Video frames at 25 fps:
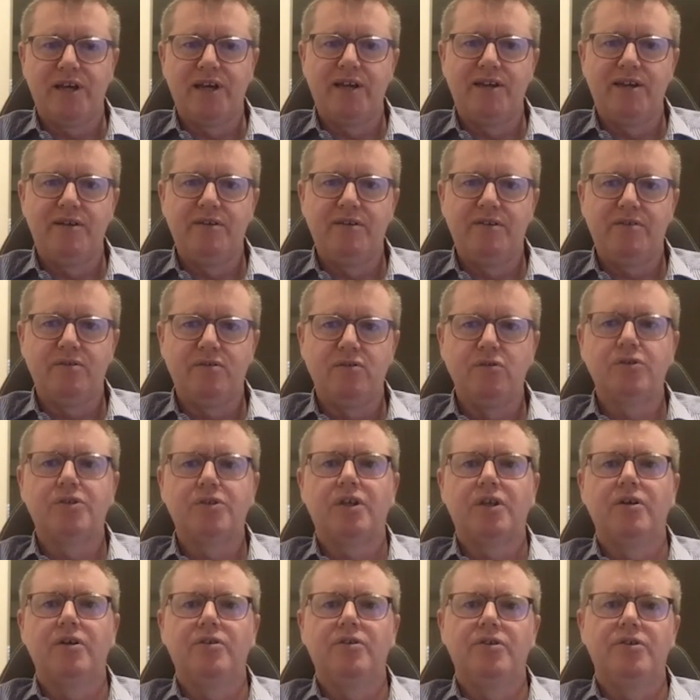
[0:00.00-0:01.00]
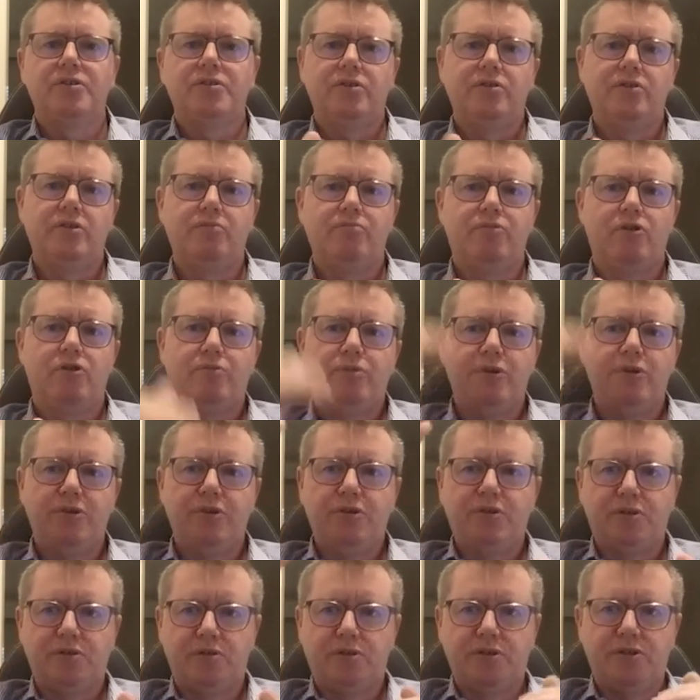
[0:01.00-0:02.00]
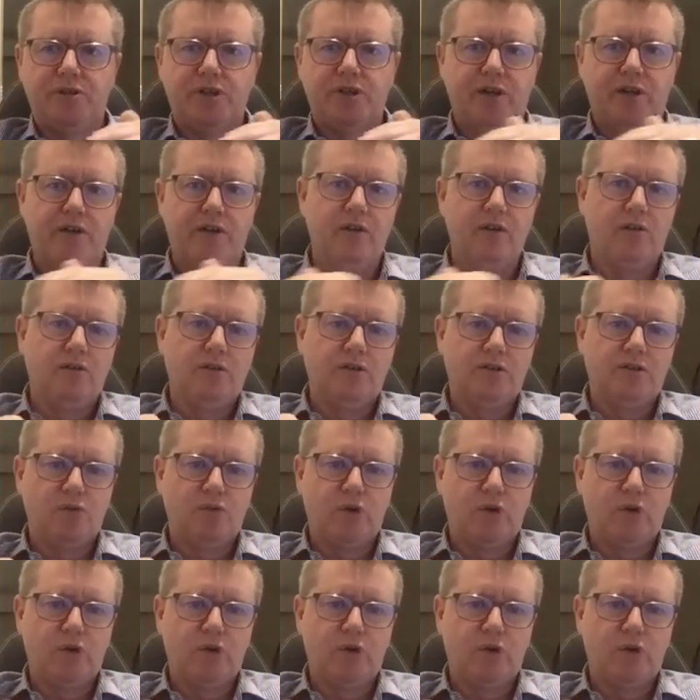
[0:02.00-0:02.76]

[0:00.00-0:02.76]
and also to see the properties sort of chugging along as